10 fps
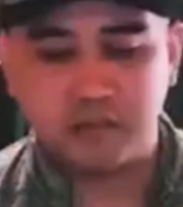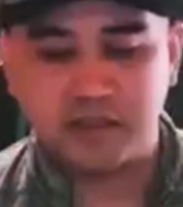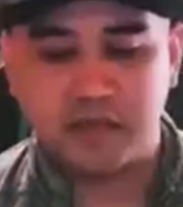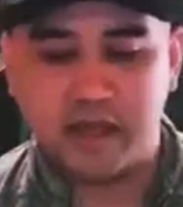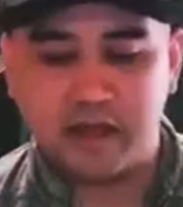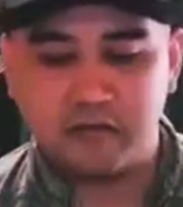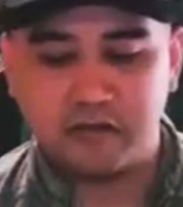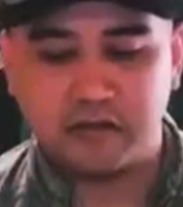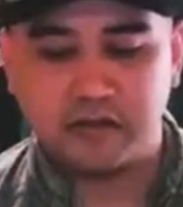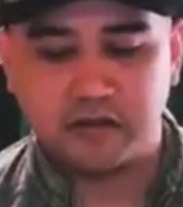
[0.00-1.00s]
that boundary
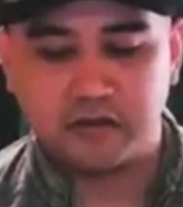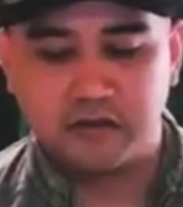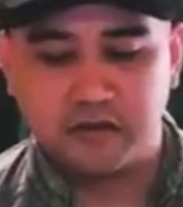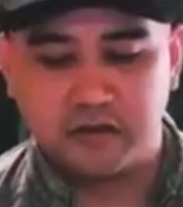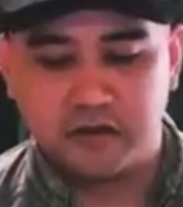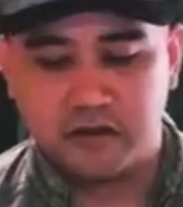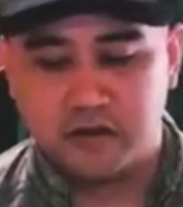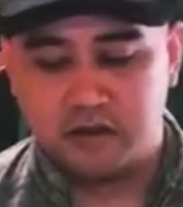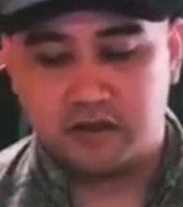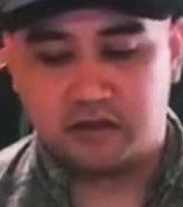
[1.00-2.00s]
out there,
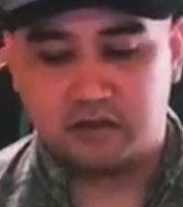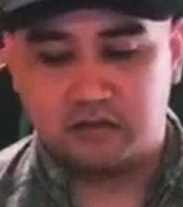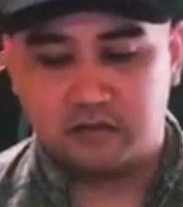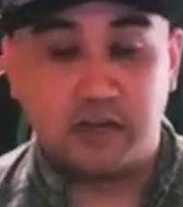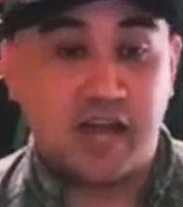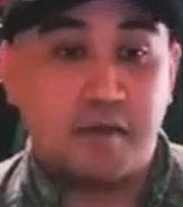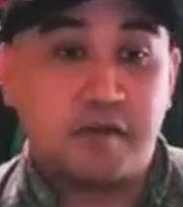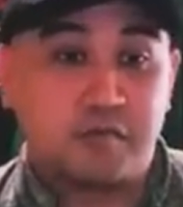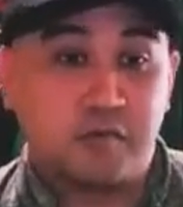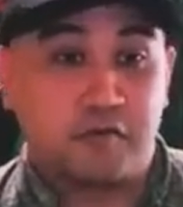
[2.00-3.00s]
like, look how
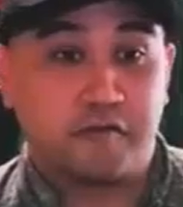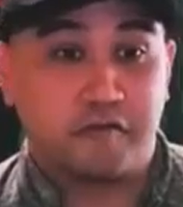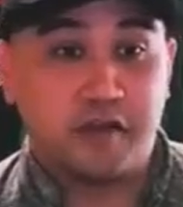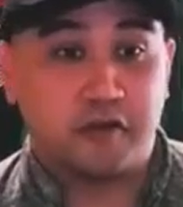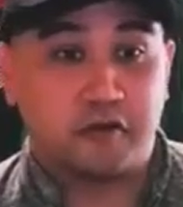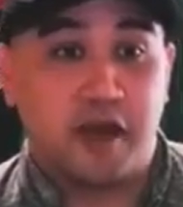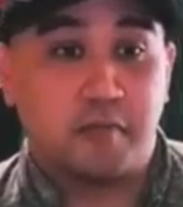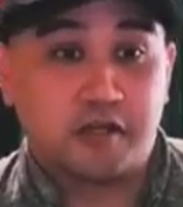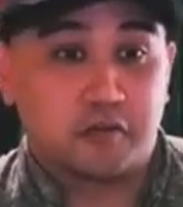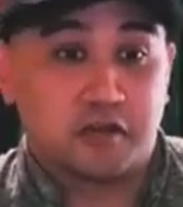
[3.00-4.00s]
much more freer or how
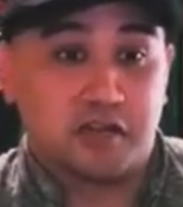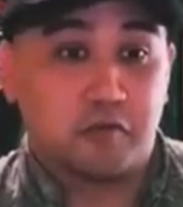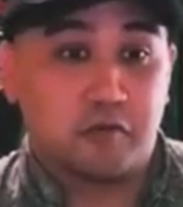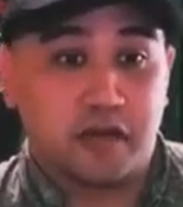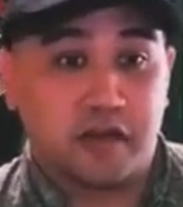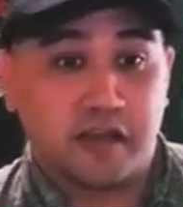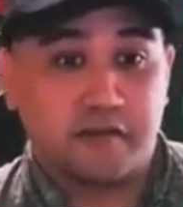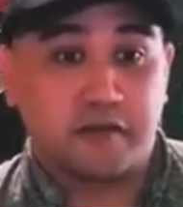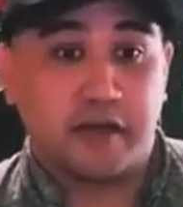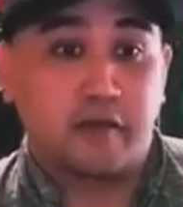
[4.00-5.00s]
much more liberated I
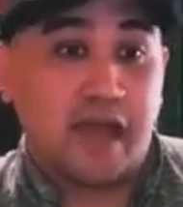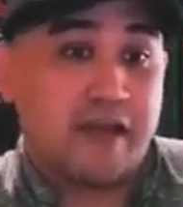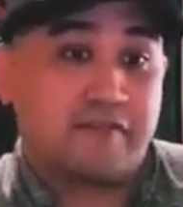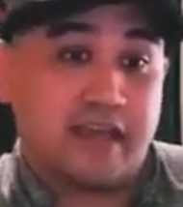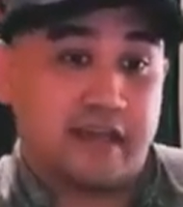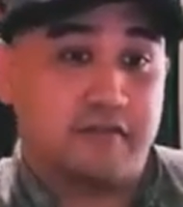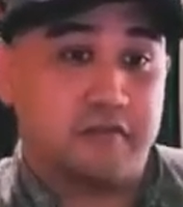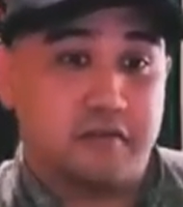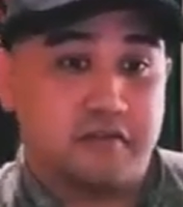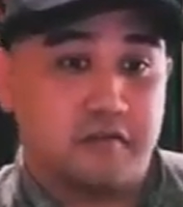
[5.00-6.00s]
feel. I don't have to
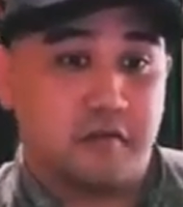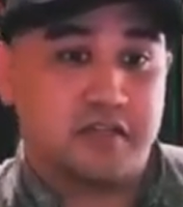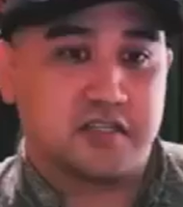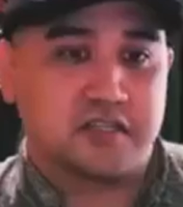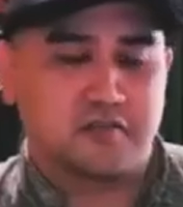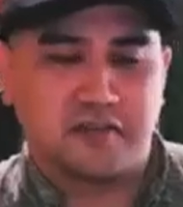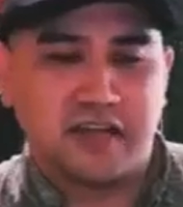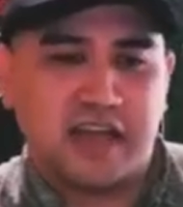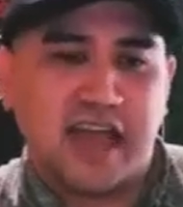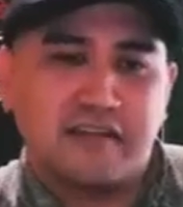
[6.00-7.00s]
answer these questions, or
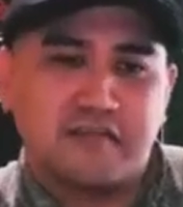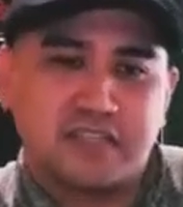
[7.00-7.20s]
like kind of